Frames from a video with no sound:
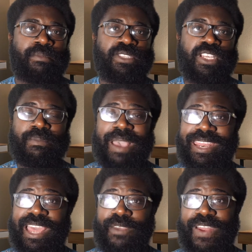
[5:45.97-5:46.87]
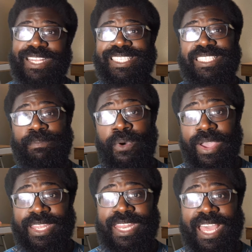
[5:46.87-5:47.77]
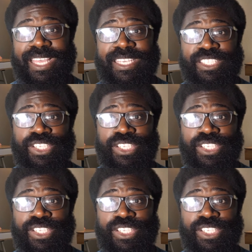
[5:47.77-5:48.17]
So as a Man United fan, it's disappointing that he's